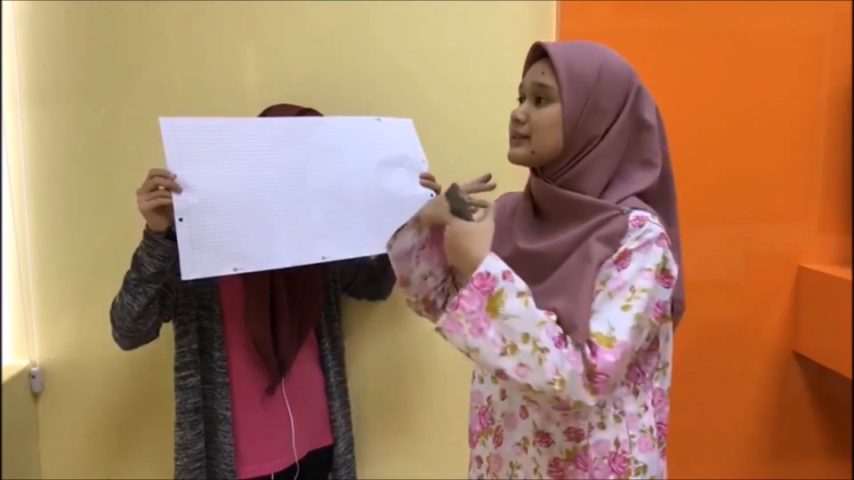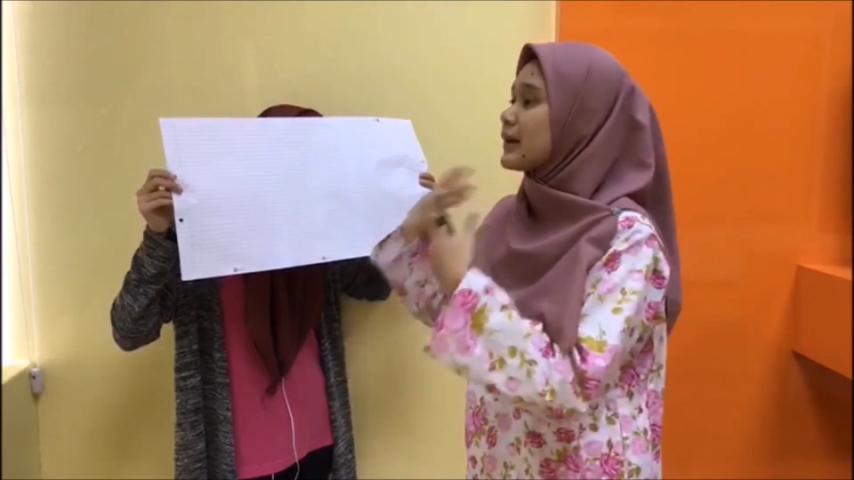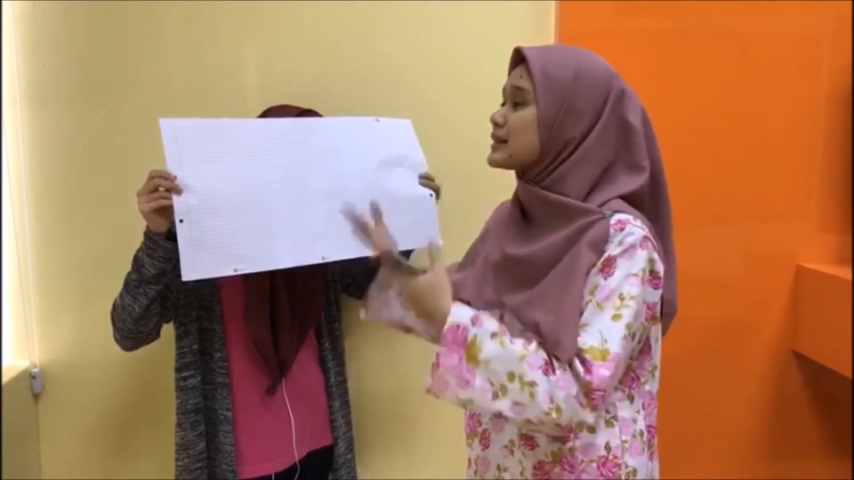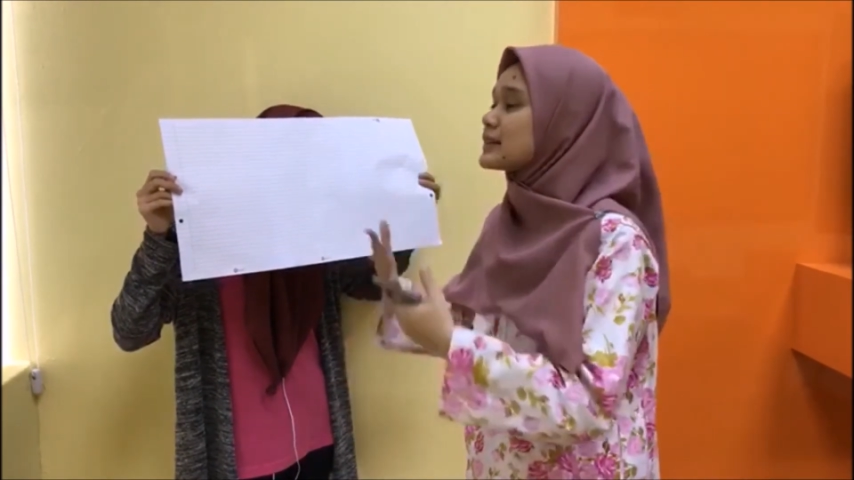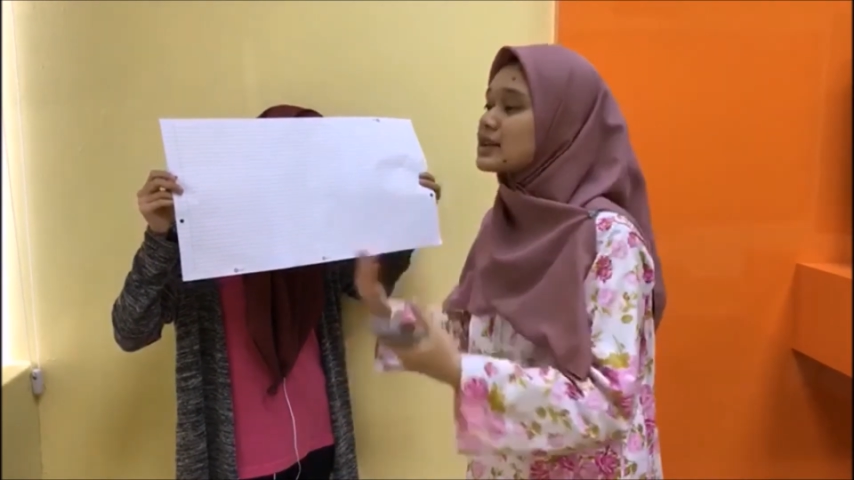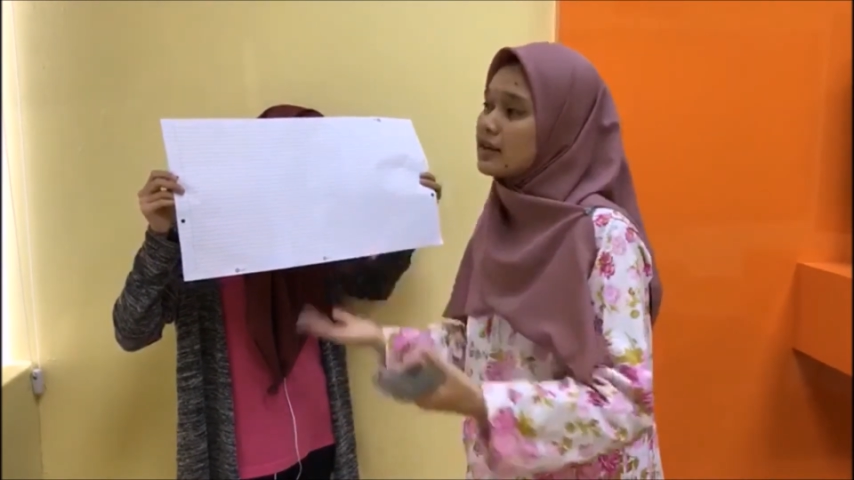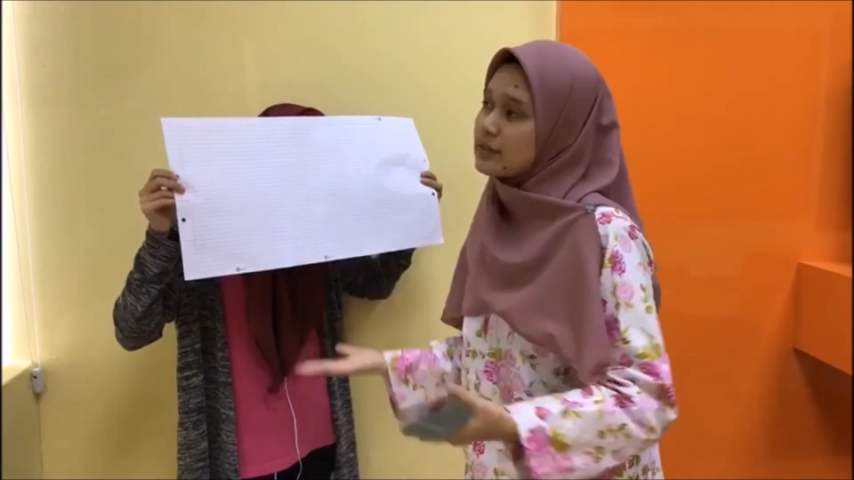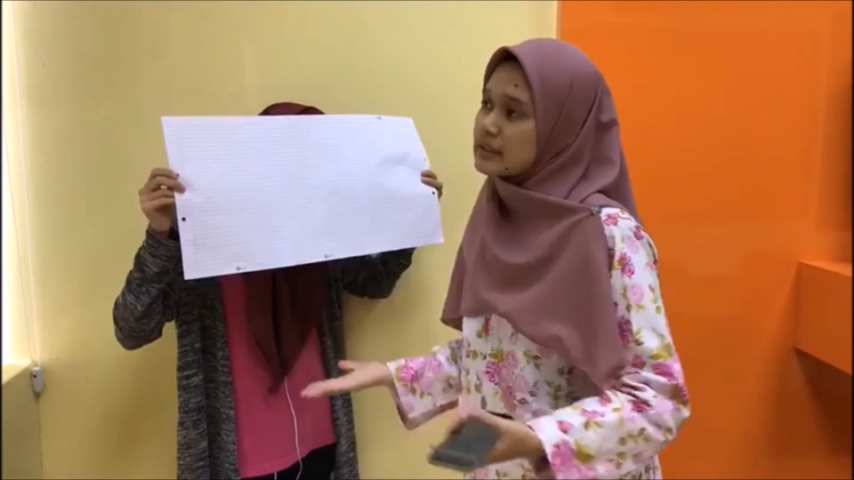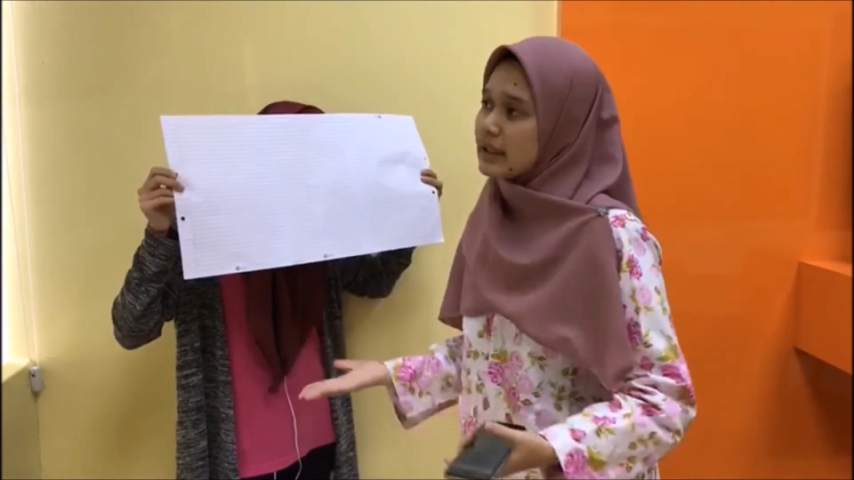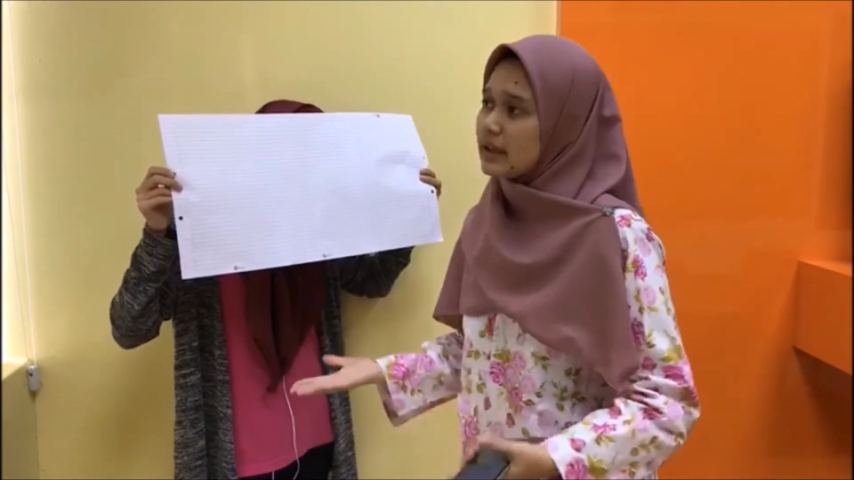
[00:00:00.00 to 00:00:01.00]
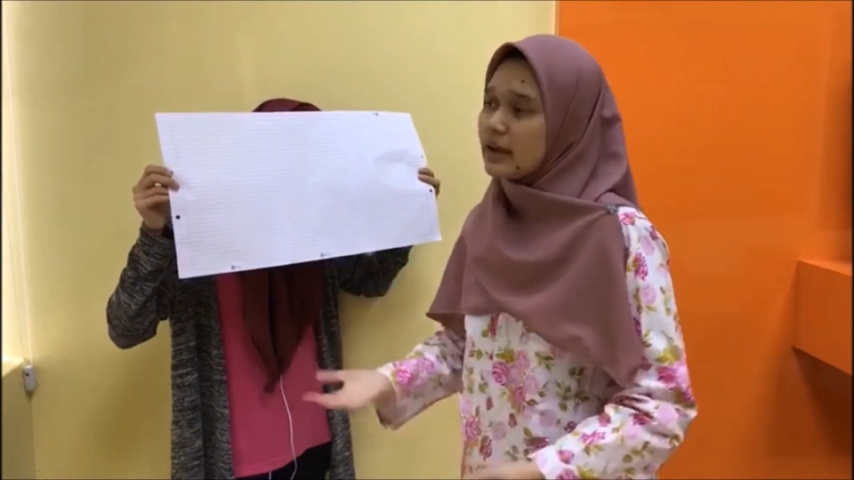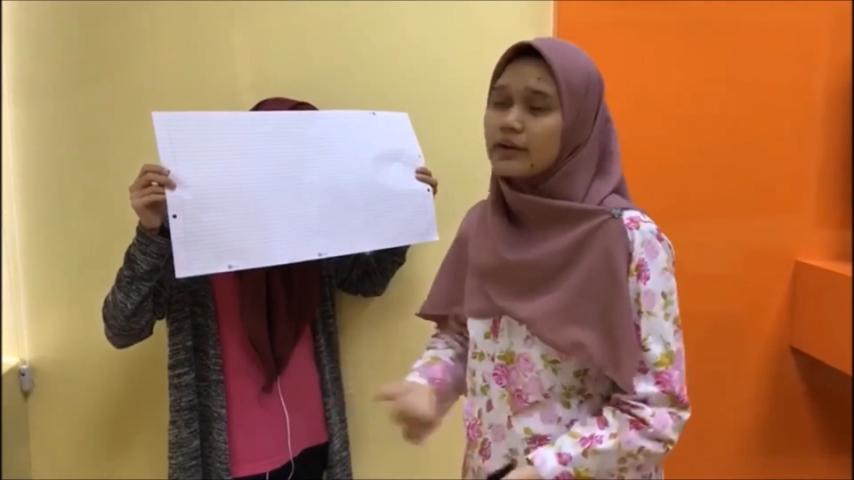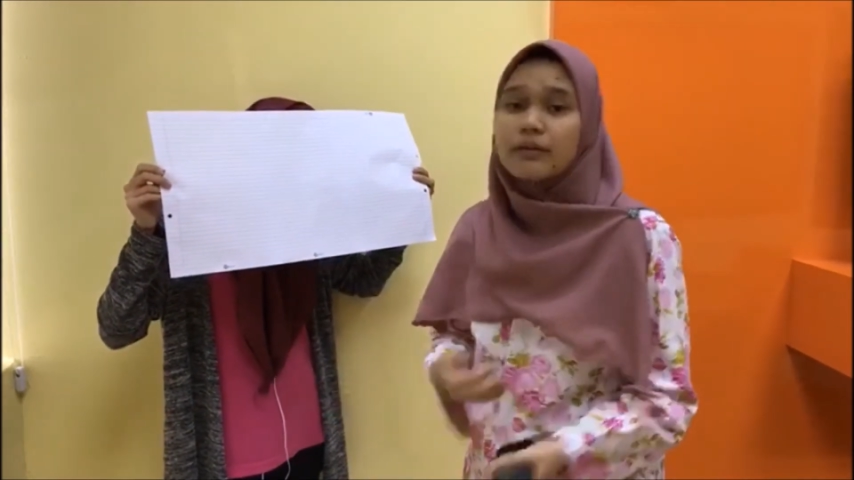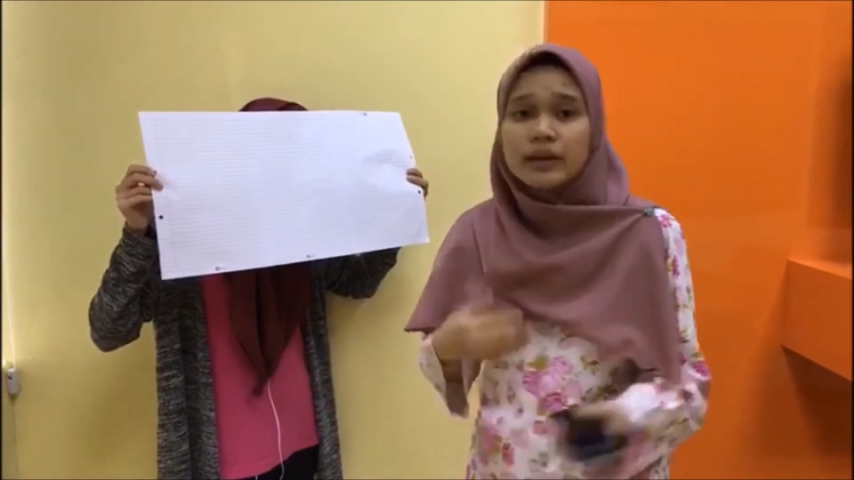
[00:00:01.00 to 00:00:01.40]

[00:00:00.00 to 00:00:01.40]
presence of the sunlight.